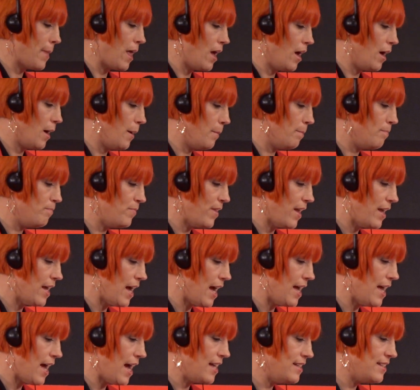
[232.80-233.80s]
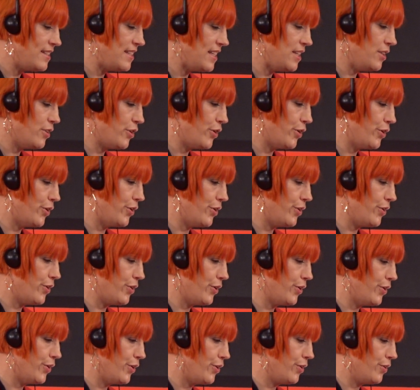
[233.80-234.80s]
I'd seen
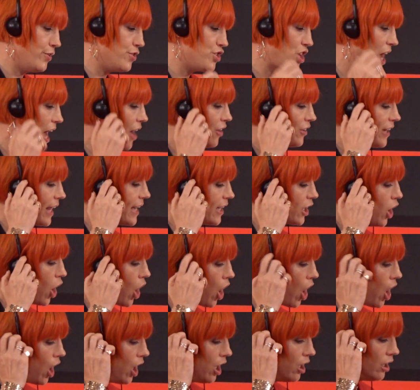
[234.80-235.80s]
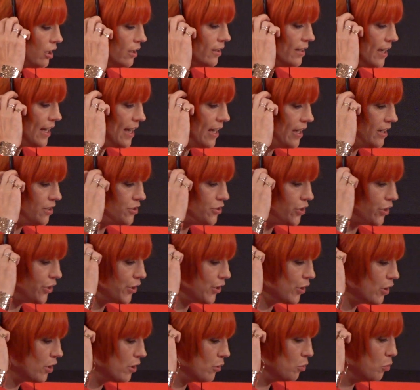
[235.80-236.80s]
her childlike awe and
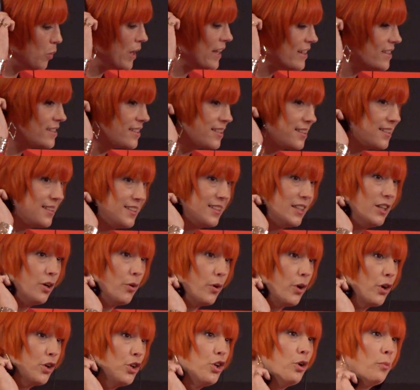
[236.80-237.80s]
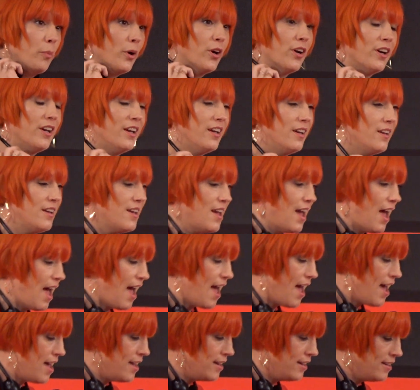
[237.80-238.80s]
her wit, her humor.
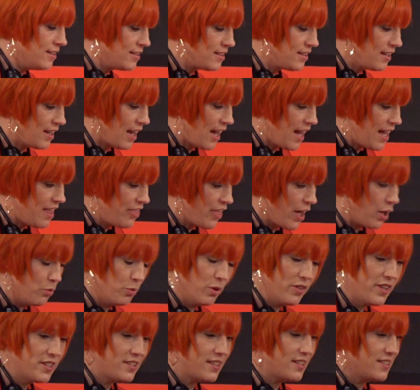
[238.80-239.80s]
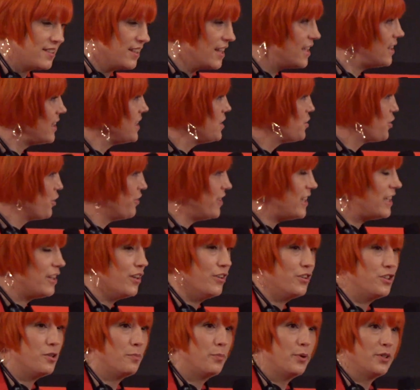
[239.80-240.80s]
And I thought, well, this is Lily
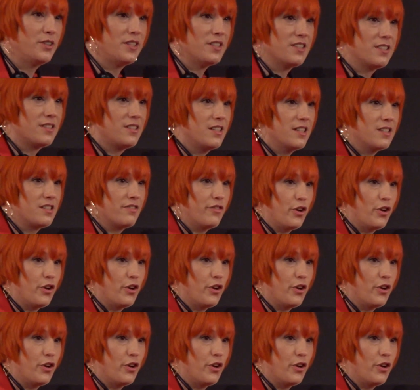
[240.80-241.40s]
Trevino with this